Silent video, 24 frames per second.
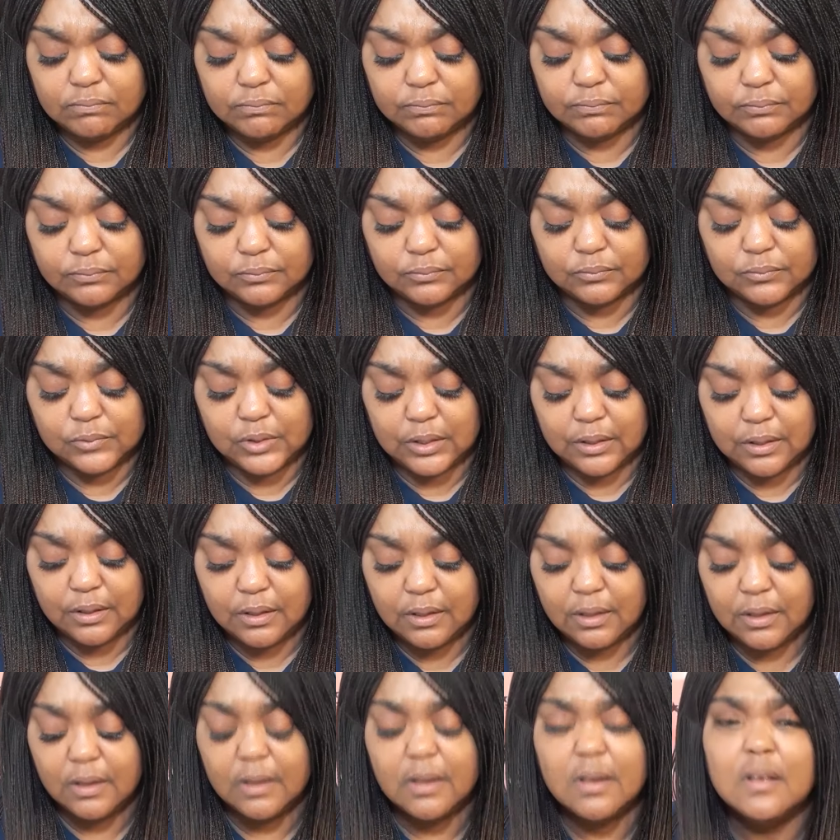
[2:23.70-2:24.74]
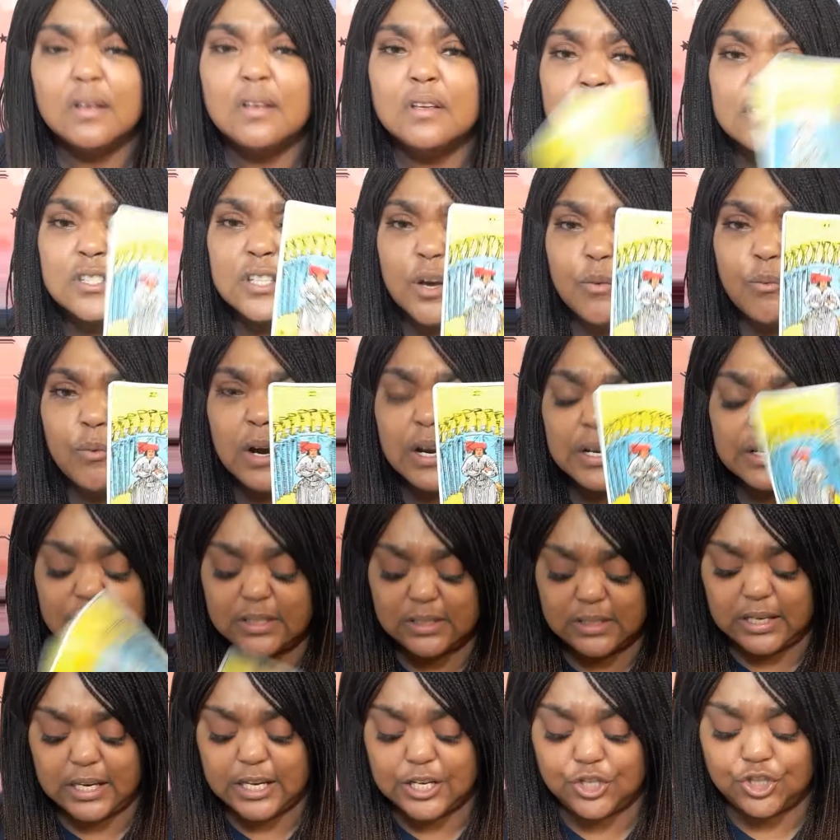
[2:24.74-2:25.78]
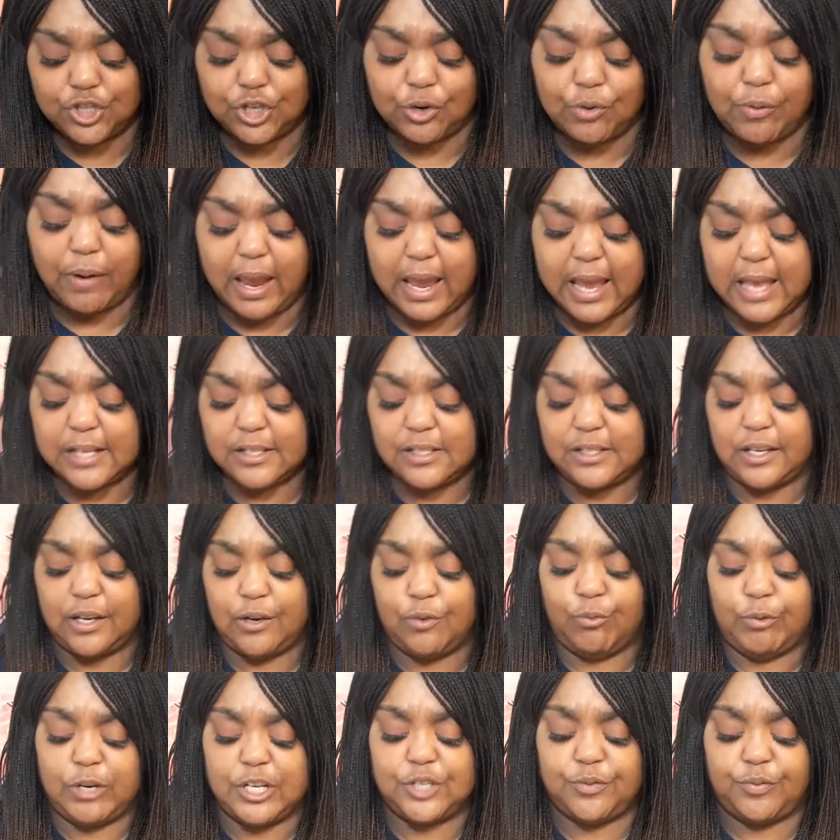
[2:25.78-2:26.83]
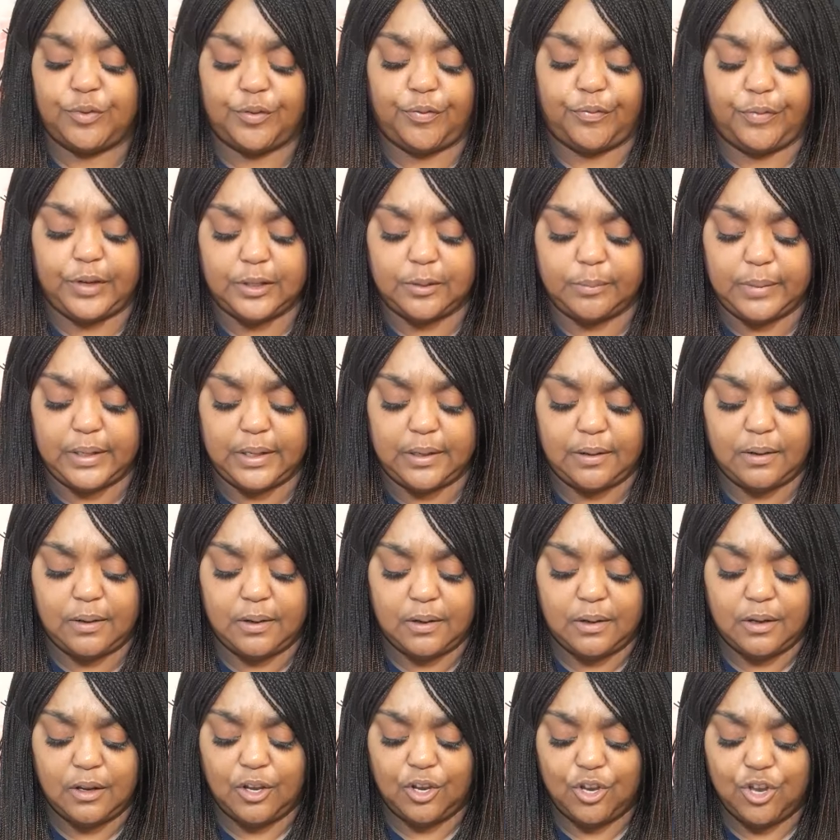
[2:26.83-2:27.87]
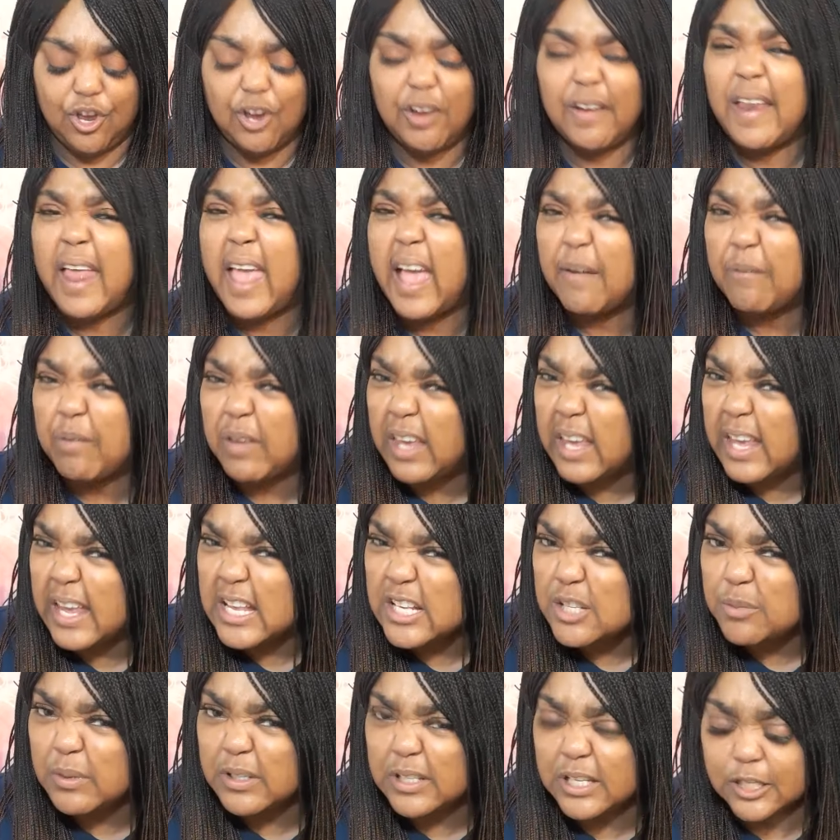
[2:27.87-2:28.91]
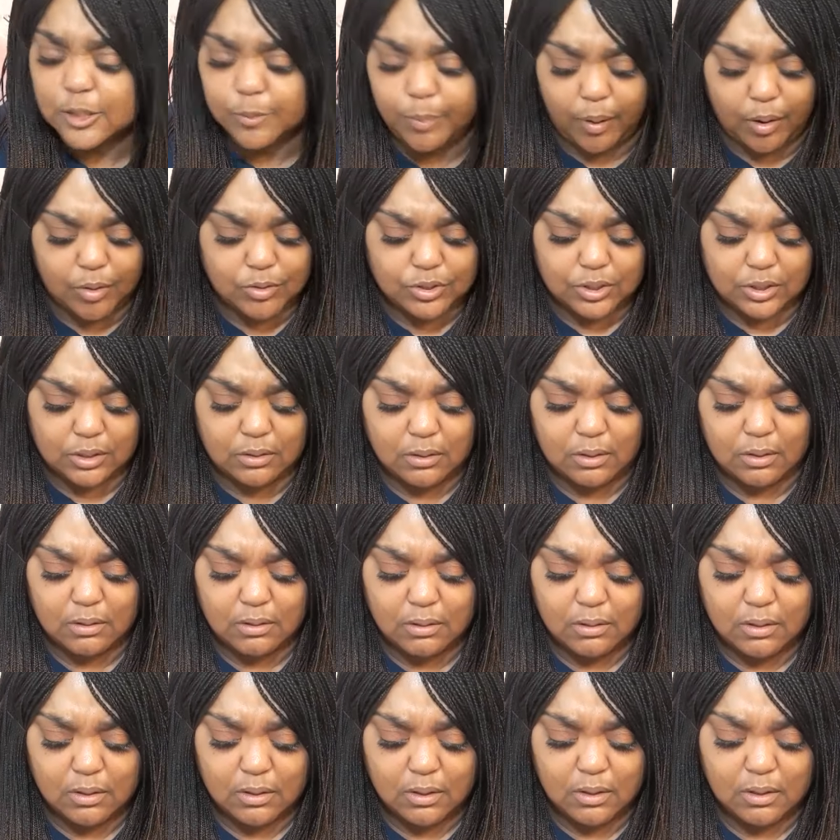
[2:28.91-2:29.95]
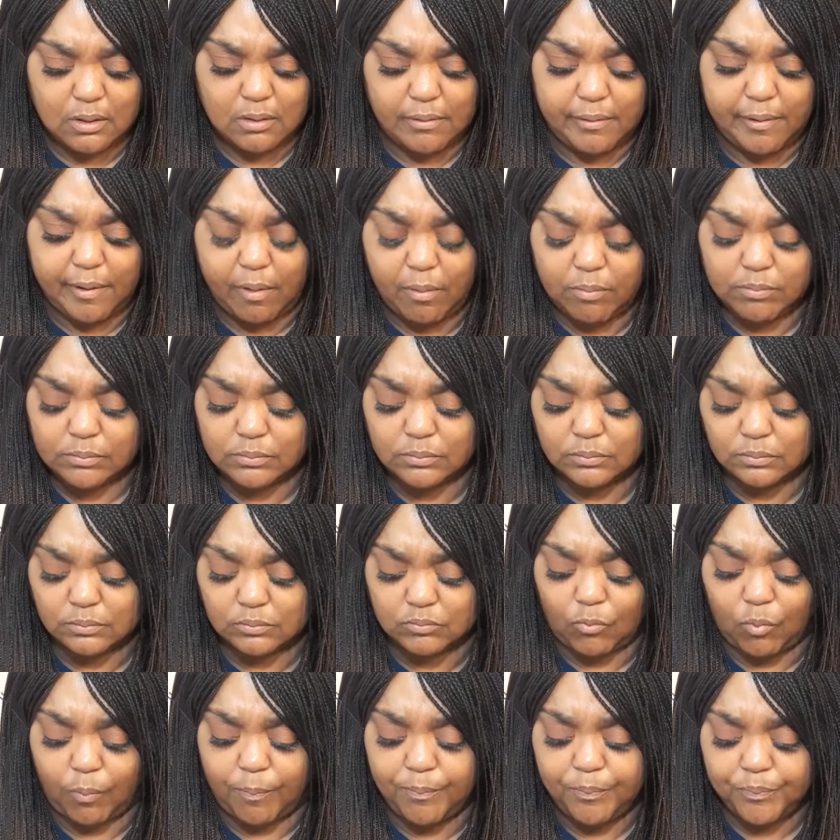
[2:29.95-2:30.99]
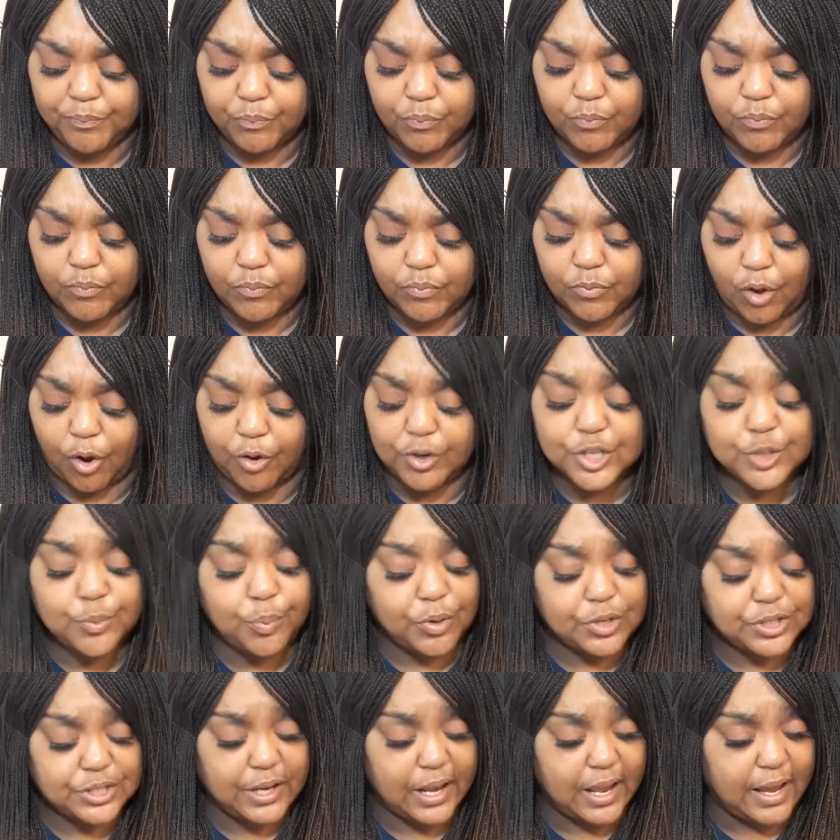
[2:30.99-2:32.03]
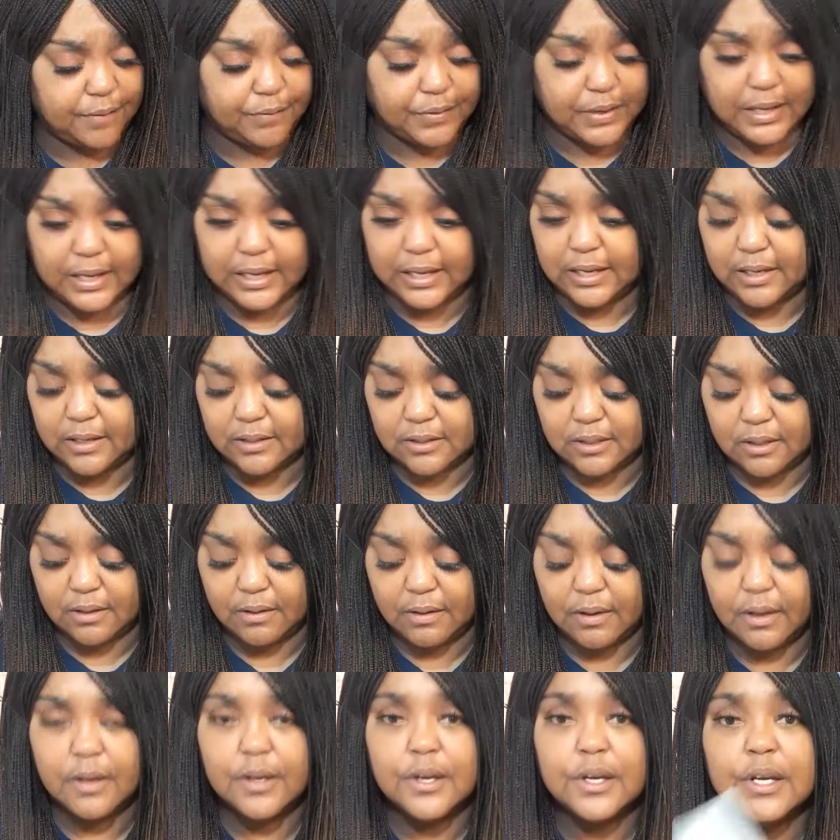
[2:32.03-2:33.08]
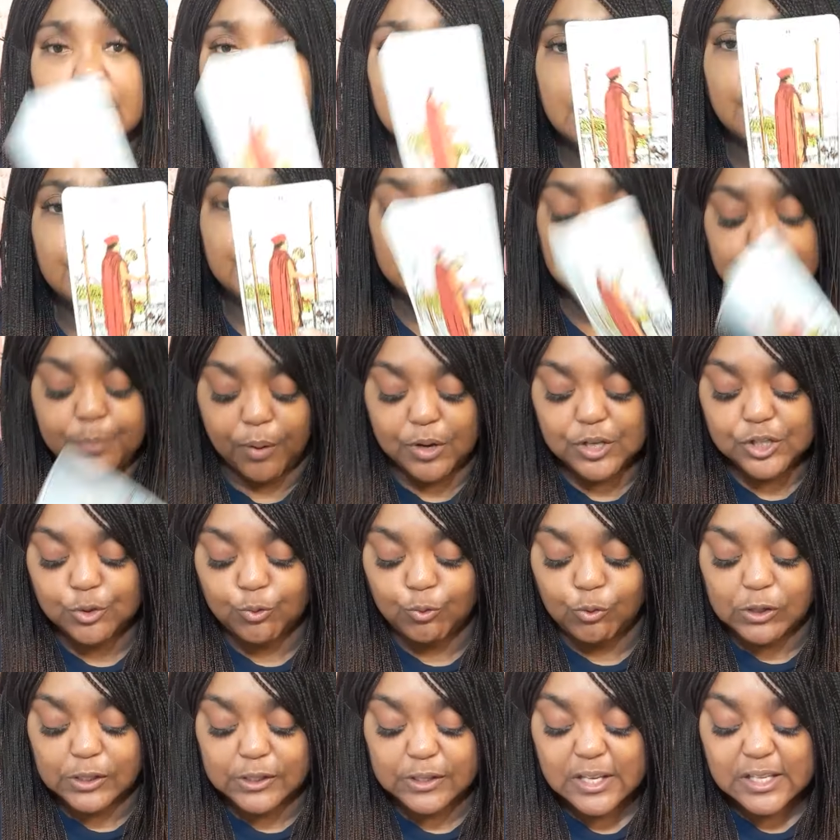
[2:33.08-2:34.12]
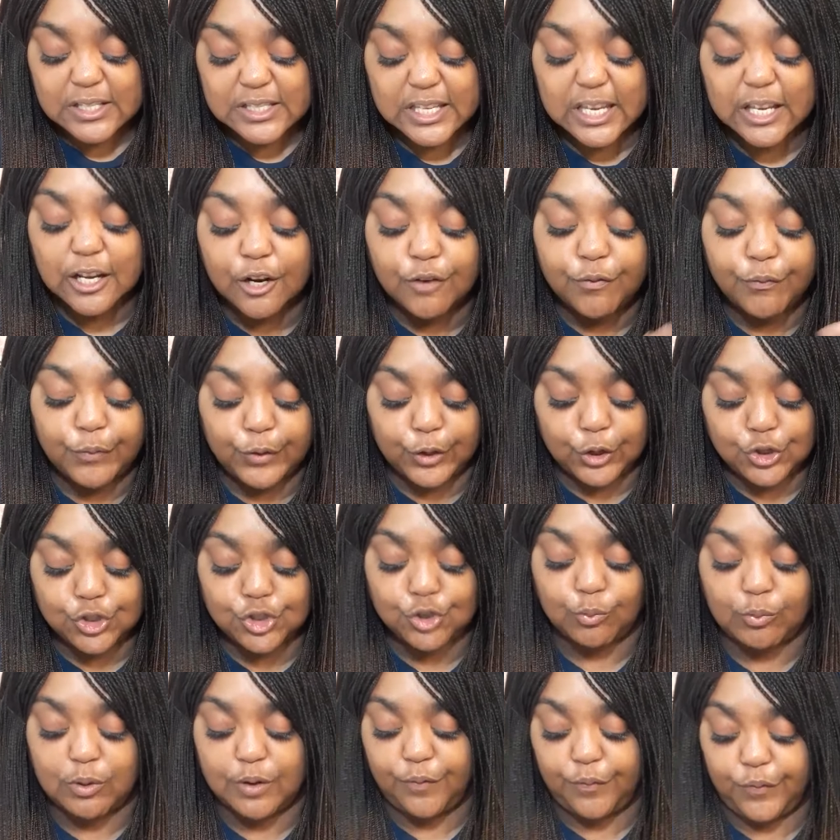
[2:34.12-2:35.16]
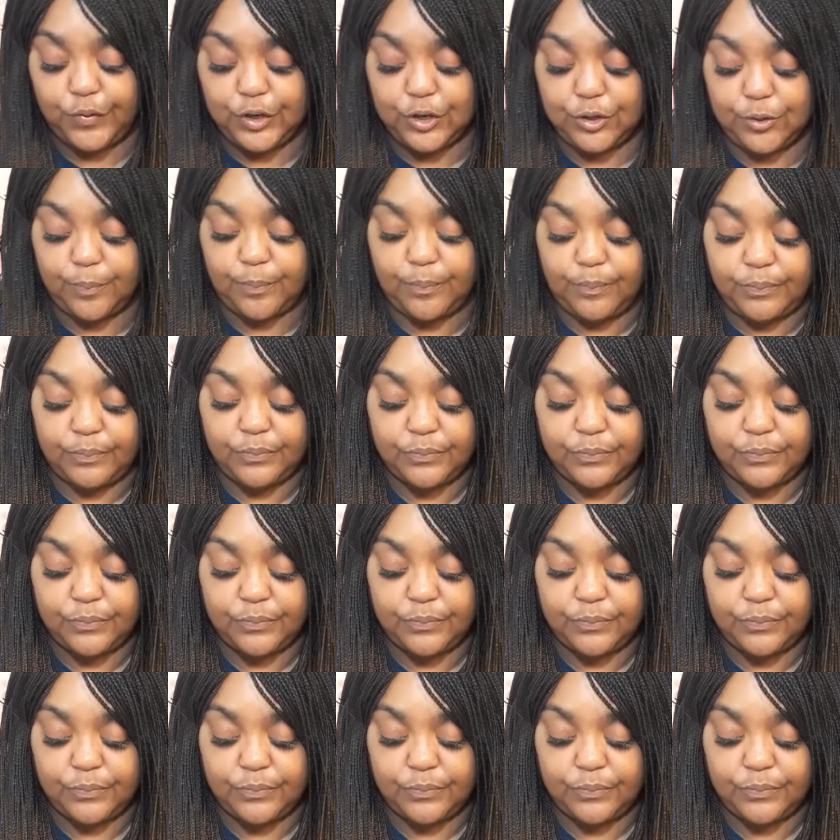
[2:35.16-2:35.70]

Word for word: hmm, someone sees you as their wish fulfillment, you could have kids with this person? Hmm. Oh, this person have kids. This person want to see the future with you.